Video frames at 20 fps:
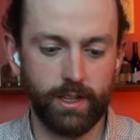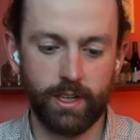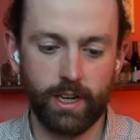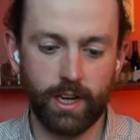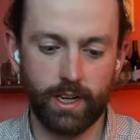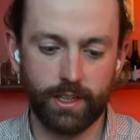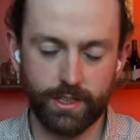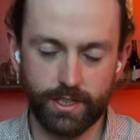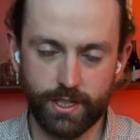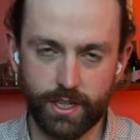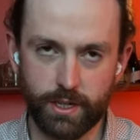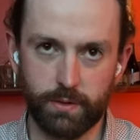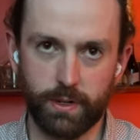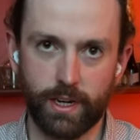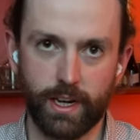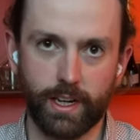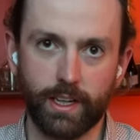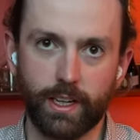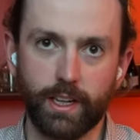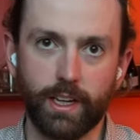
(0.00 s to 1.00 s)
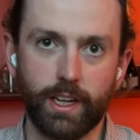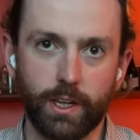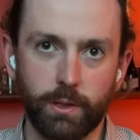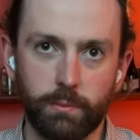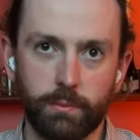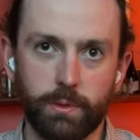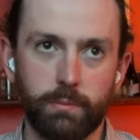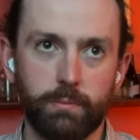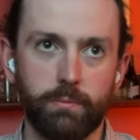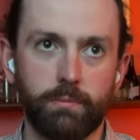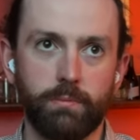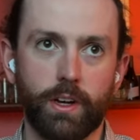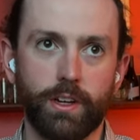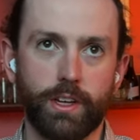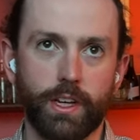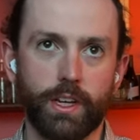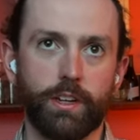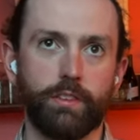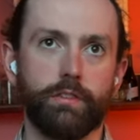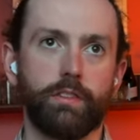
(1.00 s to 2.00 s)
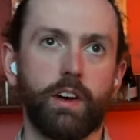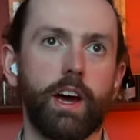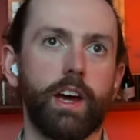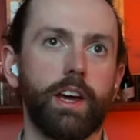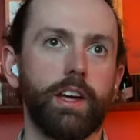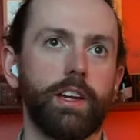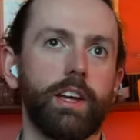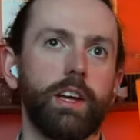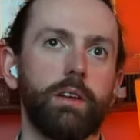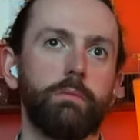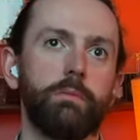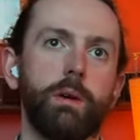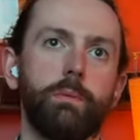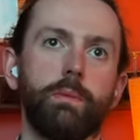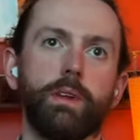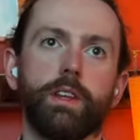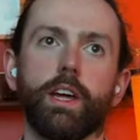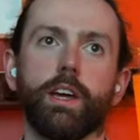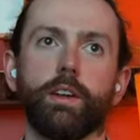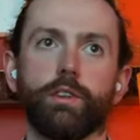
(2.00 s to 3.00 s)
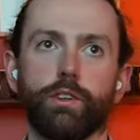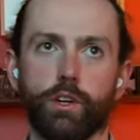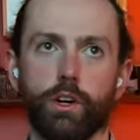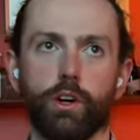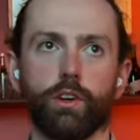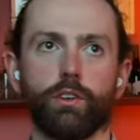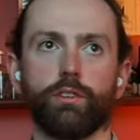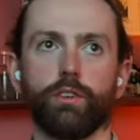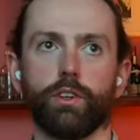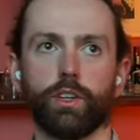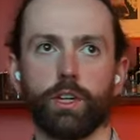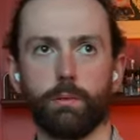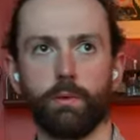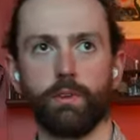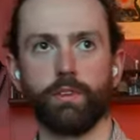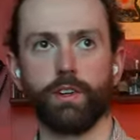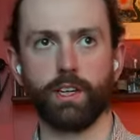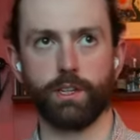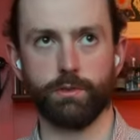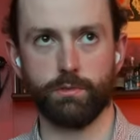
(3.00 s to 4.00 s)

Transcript: and see what I can help them identify, and maybe then talk through a couple of things.